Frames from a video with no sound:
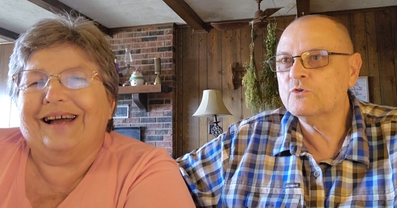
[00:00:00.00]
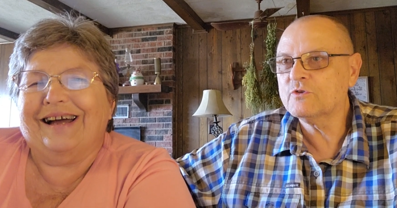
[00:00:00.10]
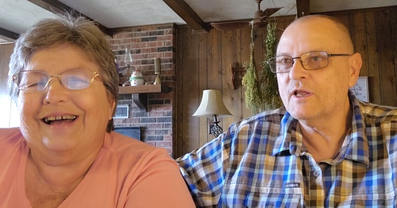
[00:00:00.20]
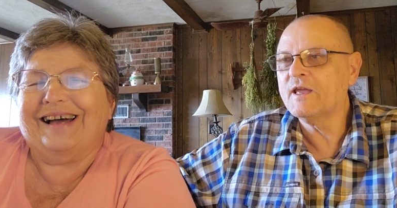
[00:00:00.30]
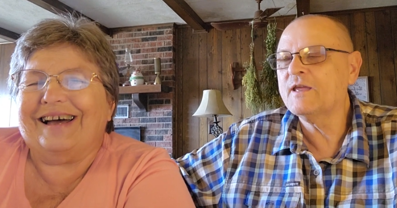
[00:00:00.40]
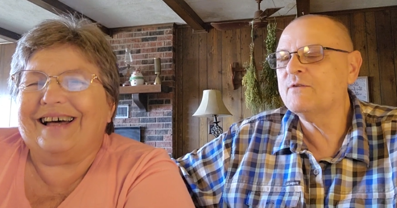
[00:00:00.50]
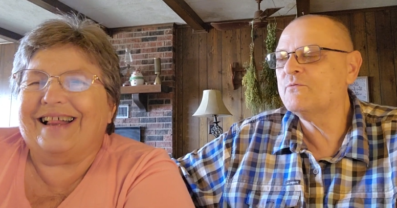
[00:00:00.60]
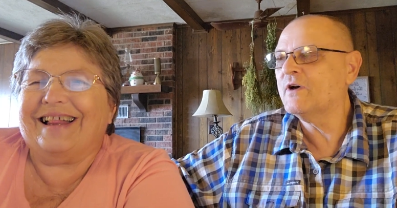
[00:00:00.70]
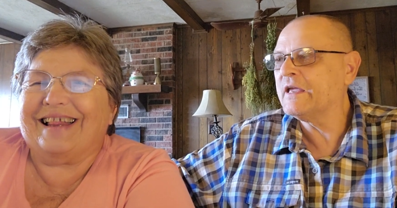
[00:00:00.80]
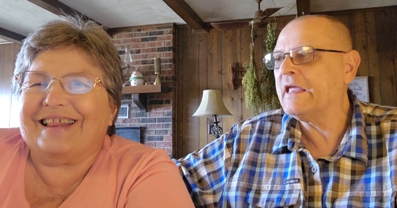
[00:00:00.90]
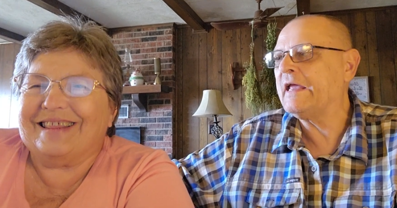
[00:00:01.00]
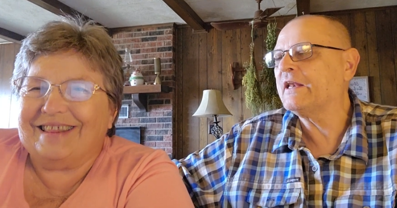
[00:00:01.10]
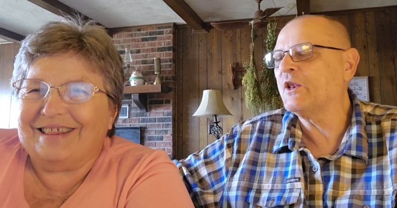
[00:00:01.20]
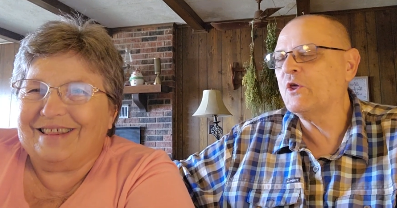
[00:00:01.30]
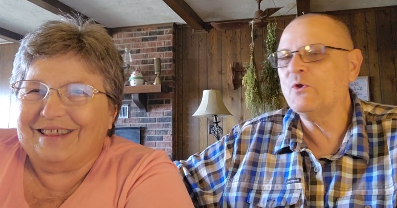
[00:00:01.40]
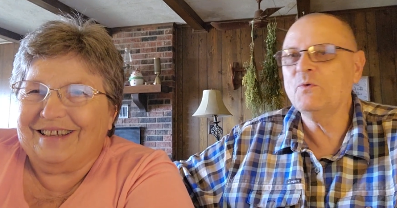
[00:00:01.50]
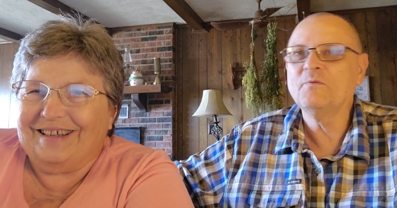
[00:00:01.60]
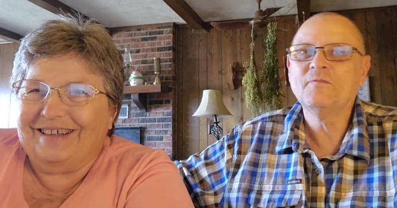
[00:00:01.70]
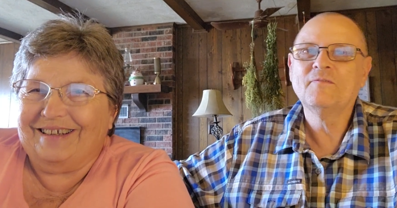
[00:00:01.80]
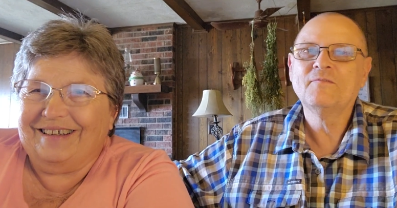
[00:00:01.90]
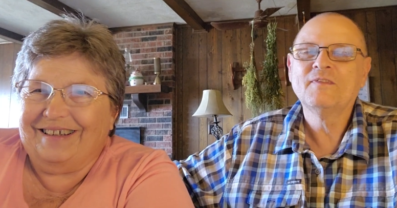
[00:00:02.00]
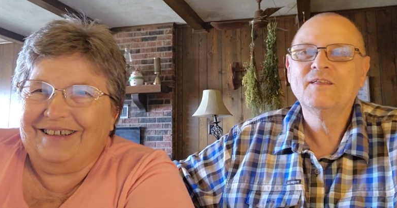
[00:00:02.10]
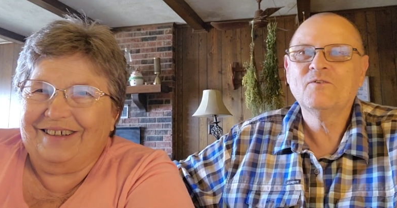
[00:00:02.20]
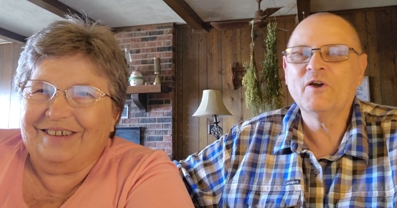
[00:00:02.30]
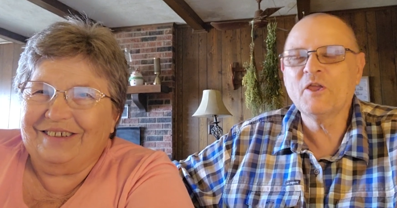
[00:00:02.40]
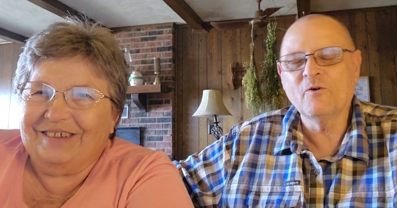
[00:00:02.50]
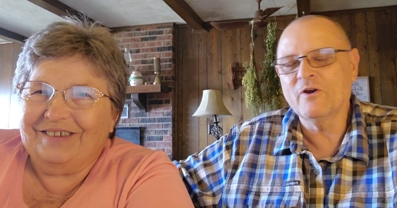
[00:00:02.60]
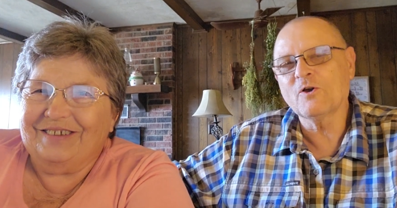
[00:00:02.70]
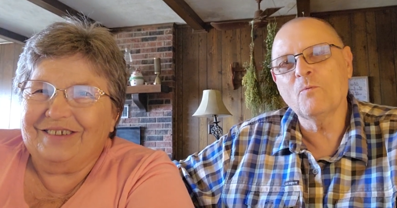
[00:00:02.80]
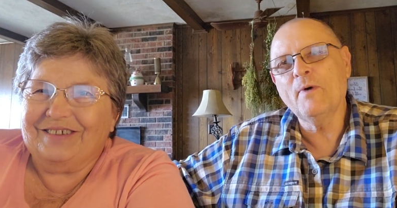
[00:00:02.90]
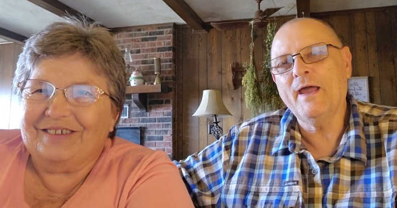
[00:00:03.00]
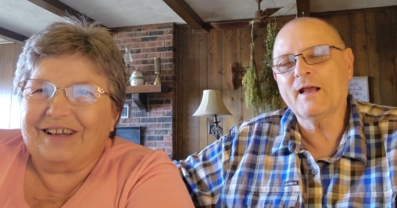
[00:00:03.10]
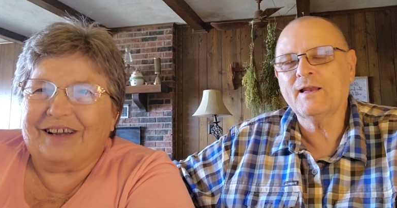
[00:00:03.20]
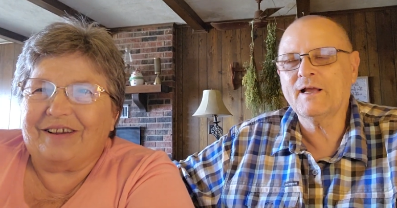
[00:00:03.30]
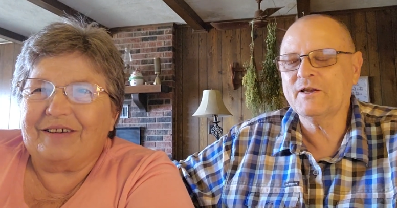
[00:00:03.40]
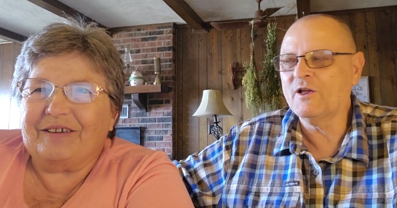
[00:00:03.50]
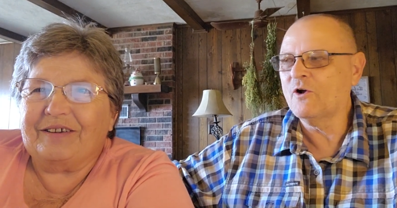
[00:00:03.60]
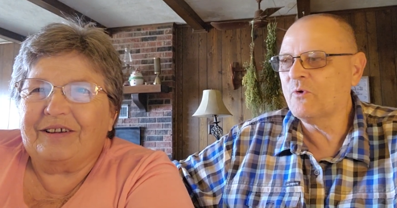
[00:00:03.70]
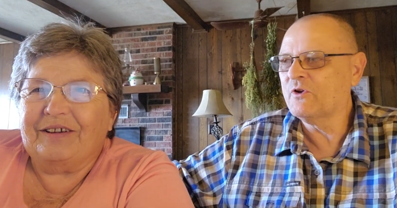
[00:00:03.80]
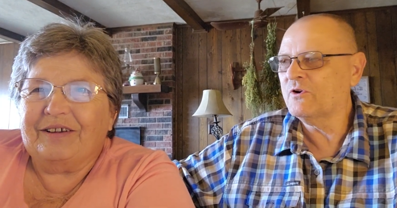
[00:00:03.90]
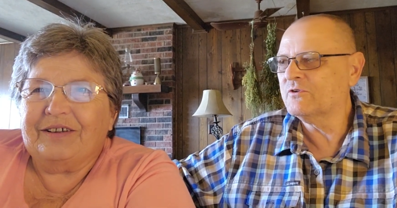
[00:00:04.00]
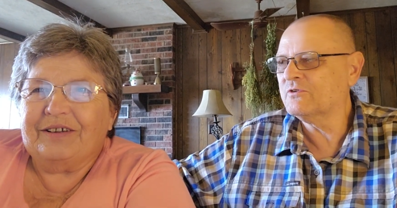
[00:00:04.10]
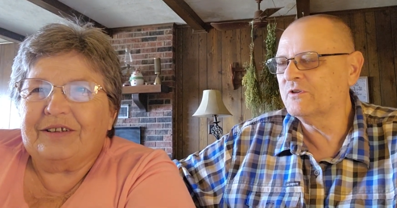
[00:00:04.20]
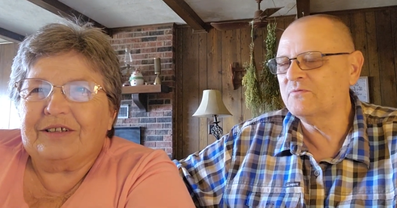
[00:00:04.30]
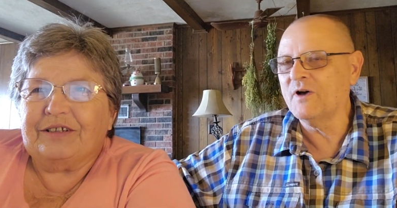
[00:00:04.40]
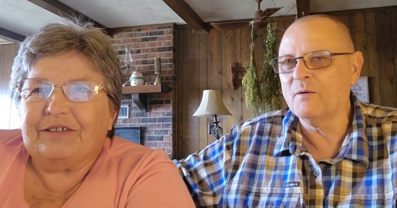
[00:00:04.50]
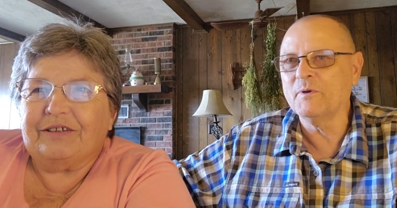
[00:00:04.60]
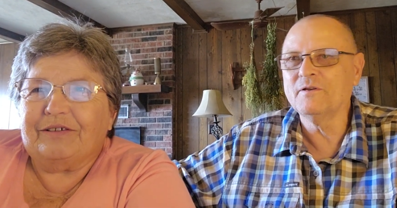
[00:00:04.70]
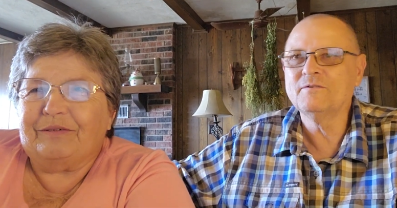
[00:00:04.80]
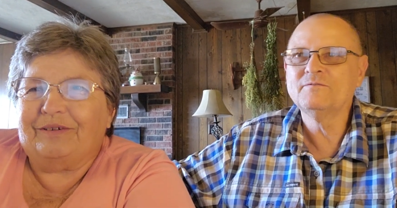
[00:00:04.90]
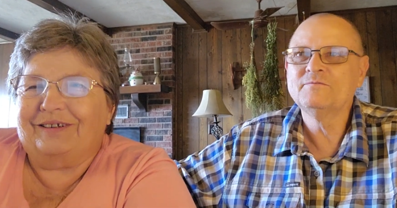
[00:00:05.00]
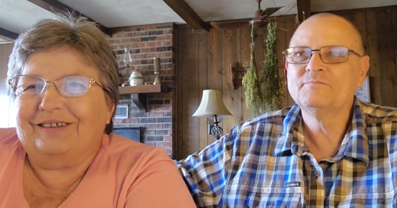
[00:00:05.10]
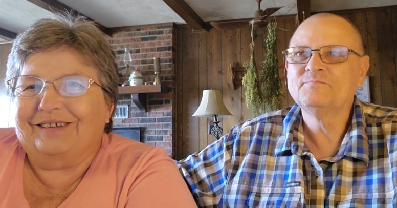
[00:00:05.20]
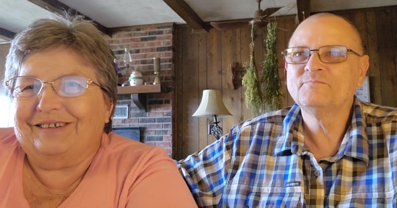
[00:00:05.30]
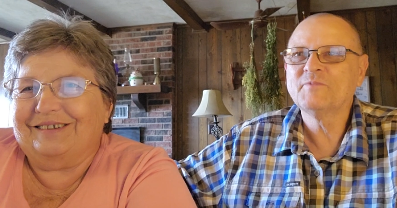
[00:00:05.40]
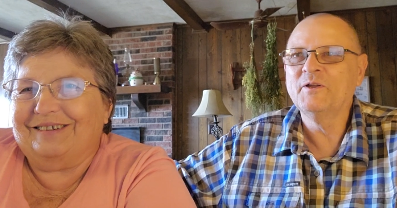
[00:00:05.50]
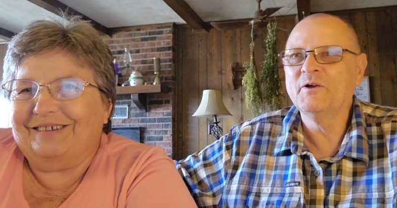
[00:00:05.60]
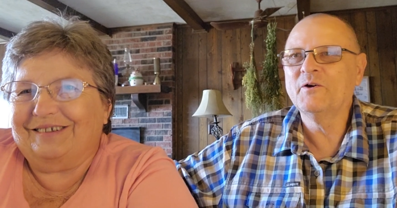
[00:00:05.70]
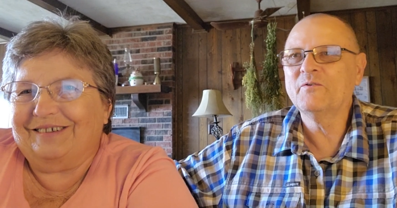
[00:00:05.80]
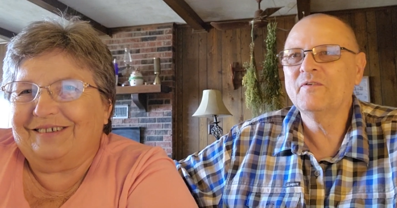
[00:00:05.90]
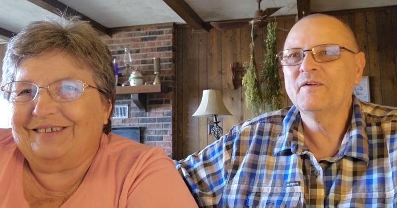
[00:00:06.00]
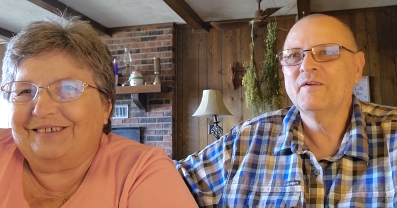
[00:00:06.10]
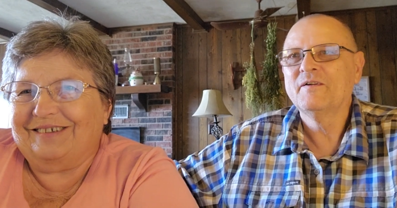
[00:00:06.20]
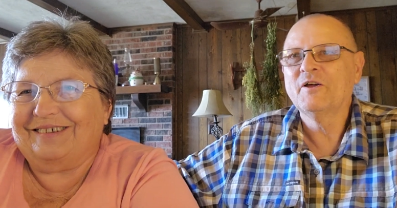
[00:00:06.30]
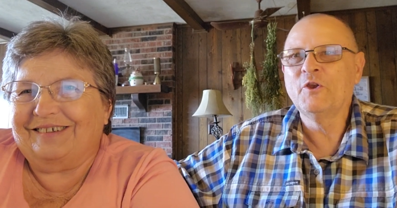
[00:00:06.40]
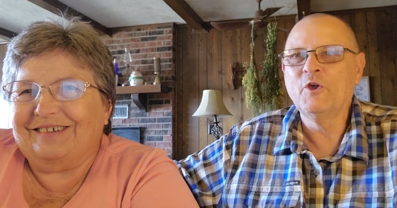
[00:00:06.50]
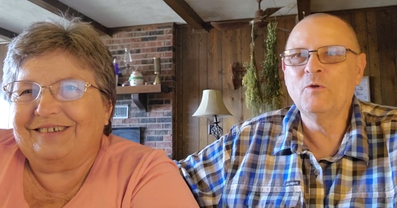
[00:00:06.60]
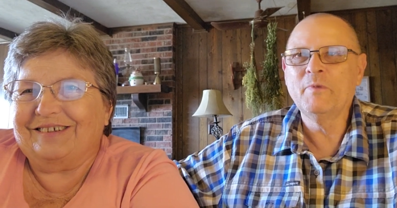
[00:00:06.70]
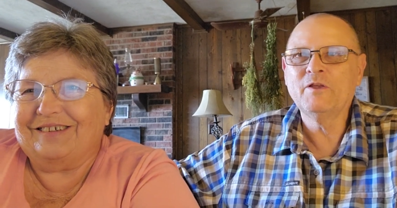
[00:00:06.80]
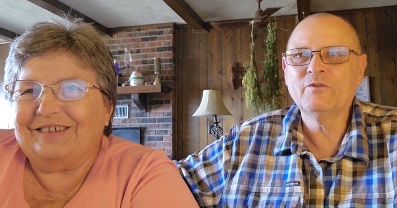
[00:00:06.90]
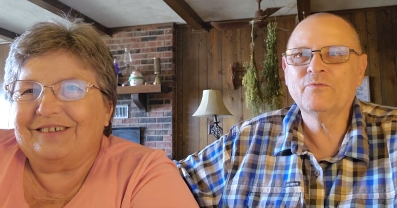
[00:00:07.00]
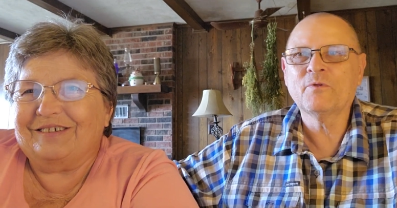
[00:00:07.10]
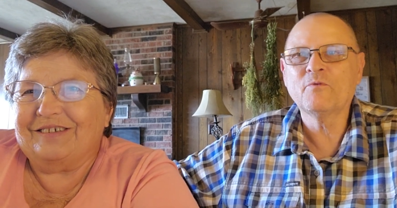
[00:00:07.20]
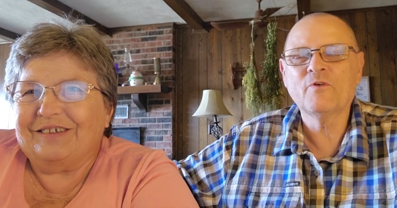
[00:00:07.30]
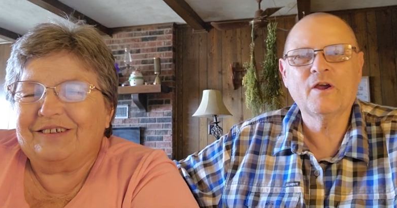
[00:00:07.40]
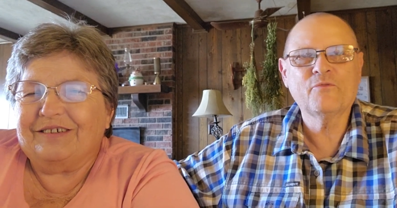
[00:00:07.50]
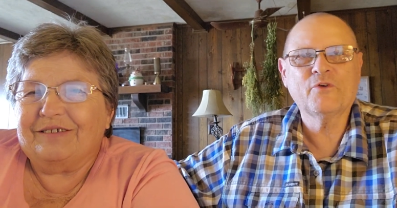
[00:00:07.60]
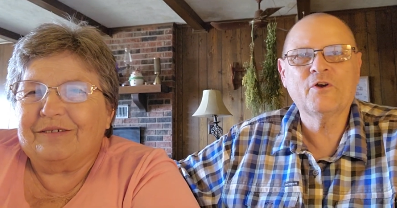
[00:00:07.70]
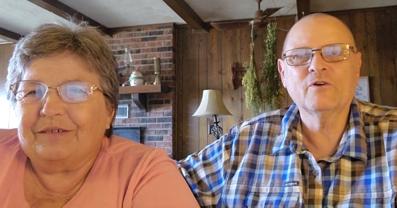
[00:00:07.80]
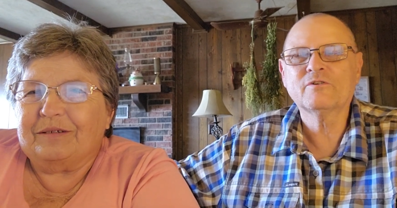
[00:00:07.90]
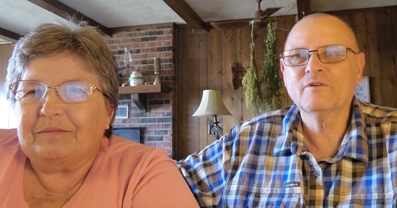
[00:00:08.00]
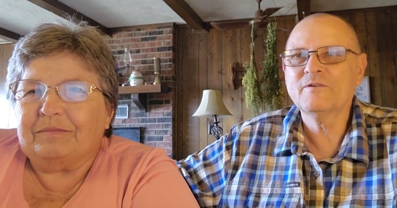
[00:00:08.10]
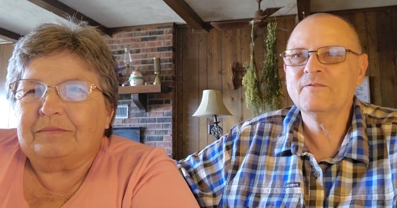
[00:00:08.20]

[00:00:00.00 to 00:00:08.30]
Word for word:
Speaker 1: slave again anew? Or are you going to go back like a dog returns to its vomit? You know, anew means from the very first.